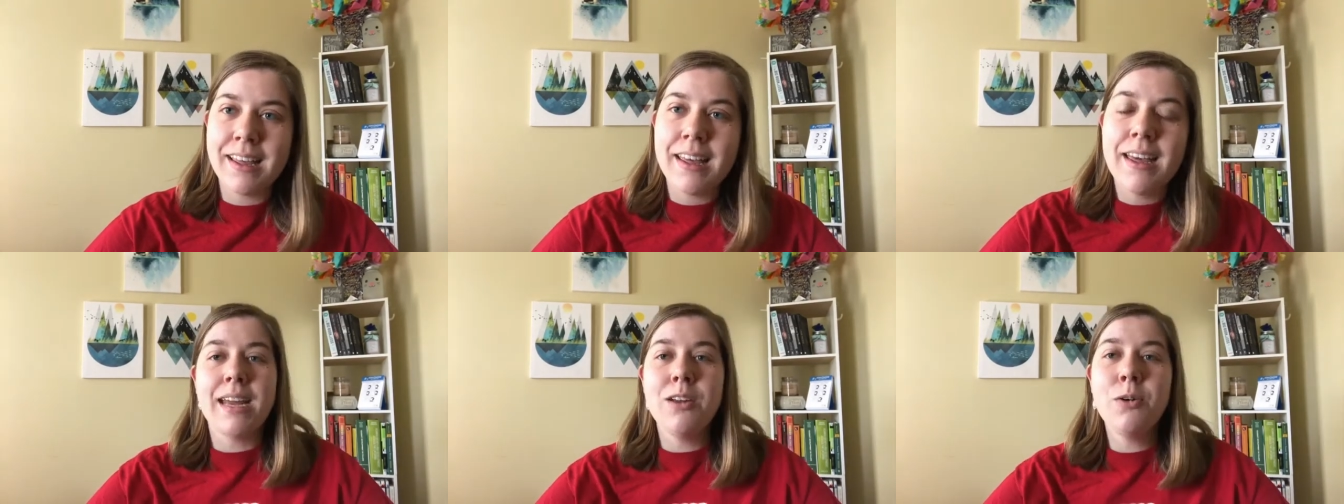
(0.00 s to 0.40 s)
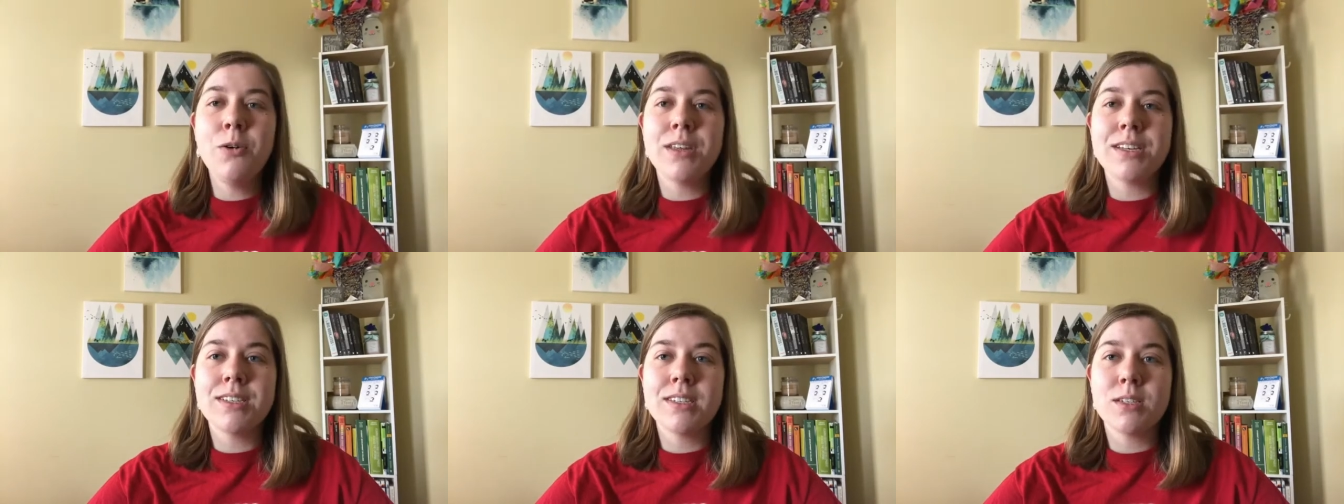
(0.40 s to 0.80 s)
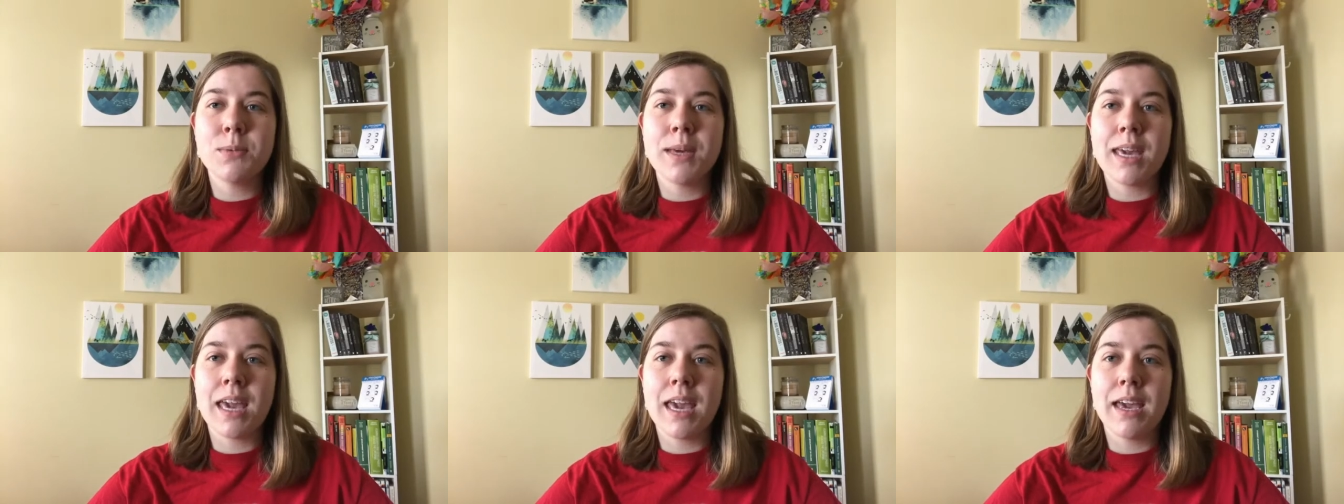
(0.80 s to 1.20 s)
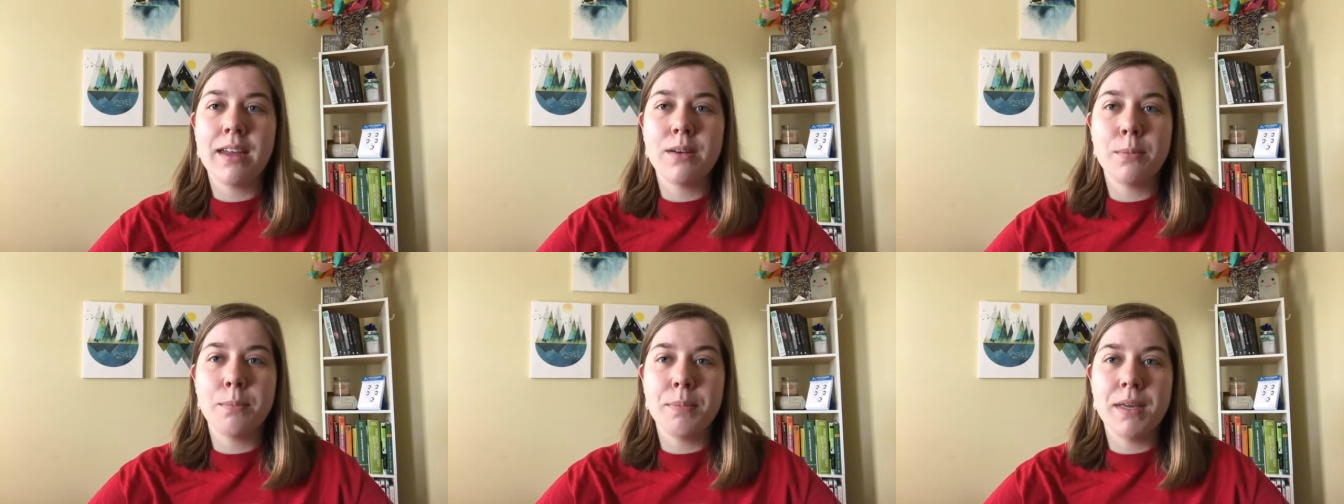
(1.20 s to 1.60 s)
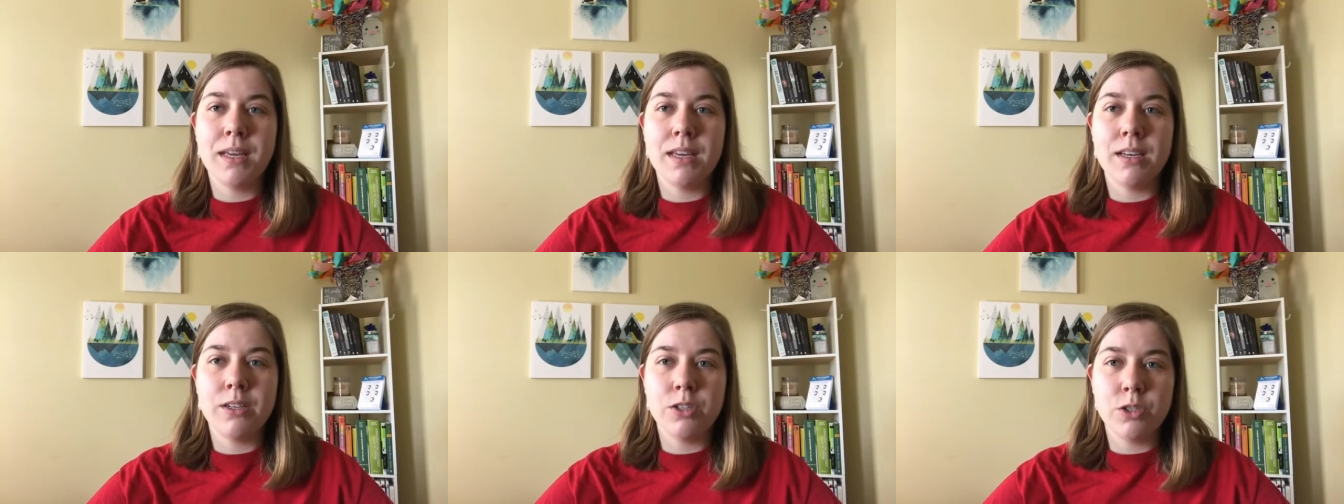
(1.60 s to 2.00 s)
I know that since we can't
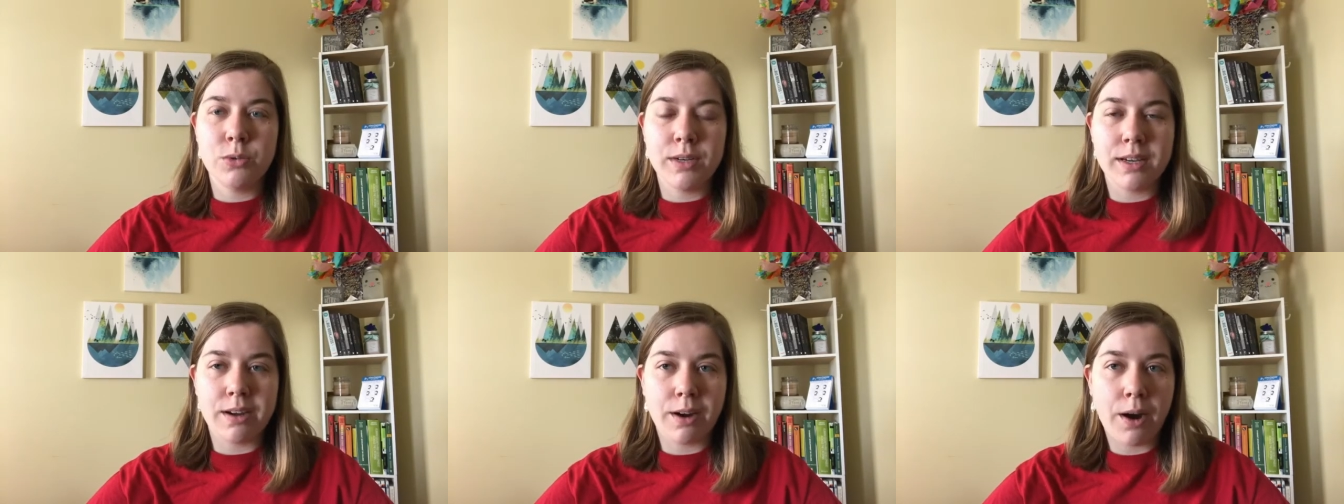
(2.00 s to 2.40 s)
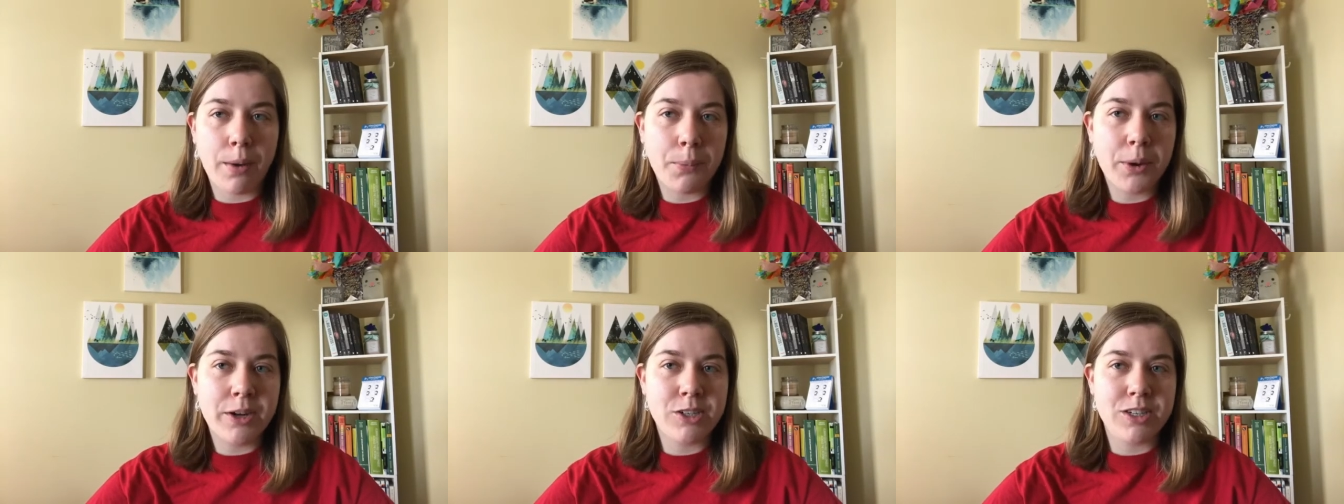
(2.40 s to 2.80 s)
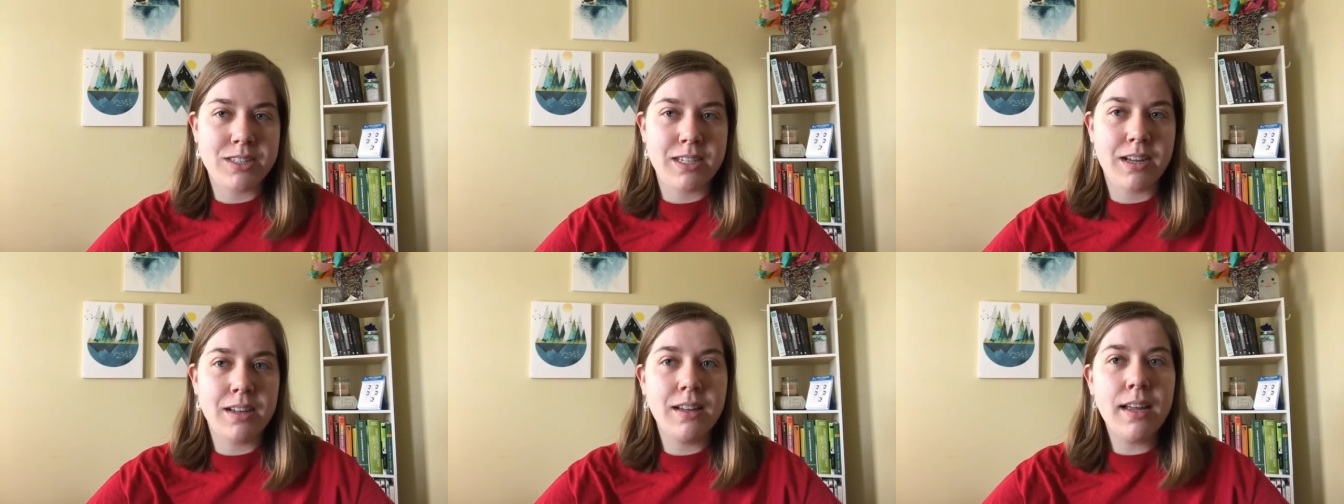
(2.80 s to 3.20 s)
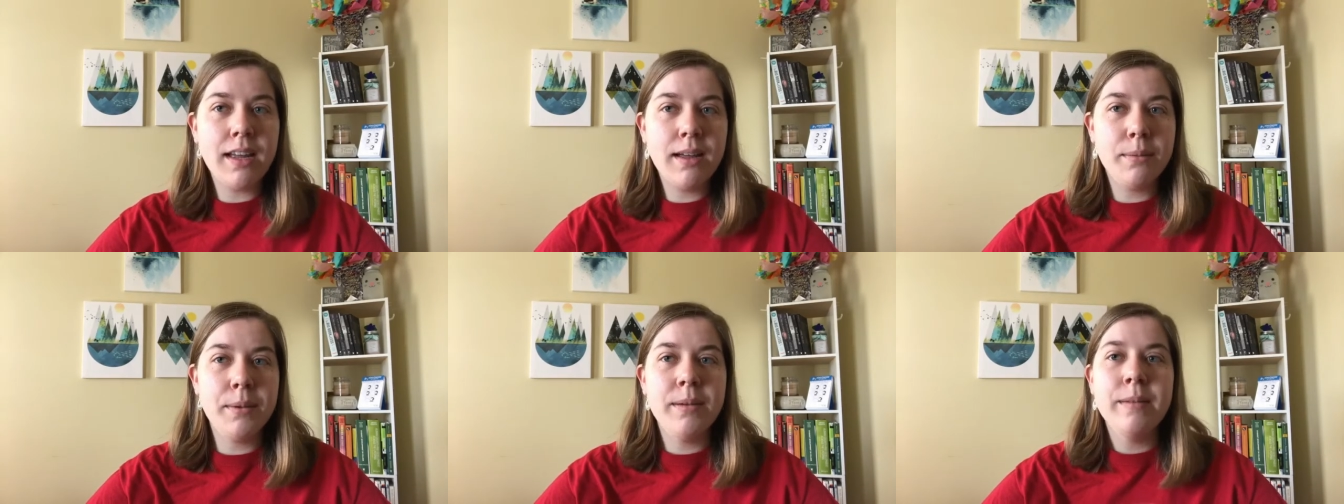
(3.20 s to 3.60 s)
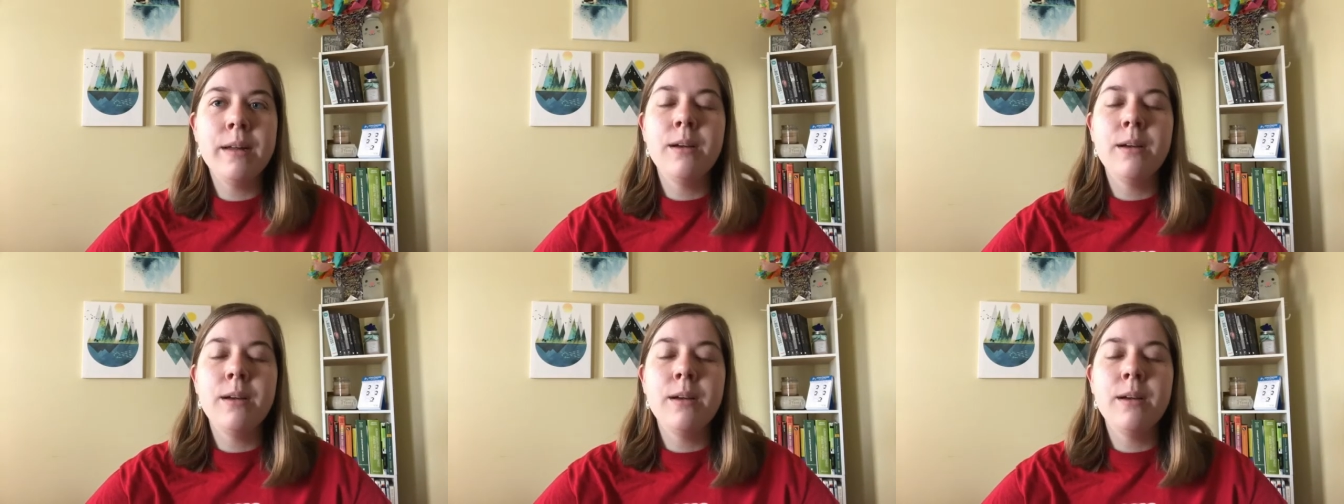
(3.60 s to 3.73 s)
be doing our art projects at club,